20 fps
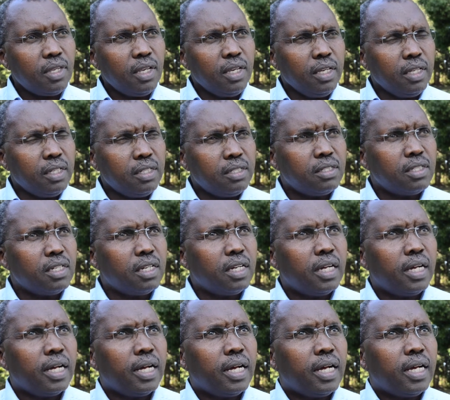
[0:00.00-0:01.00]
It
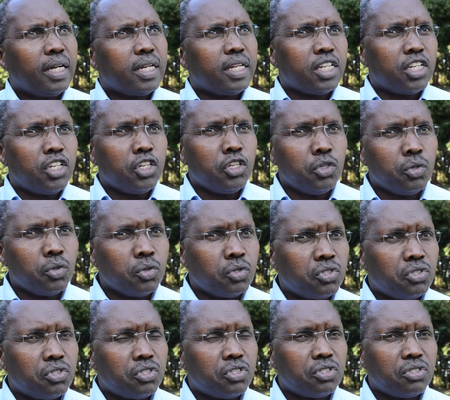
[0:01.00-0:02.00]

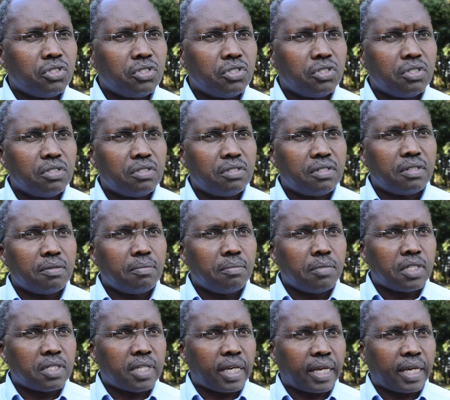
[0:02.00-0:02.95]
reduced Ms.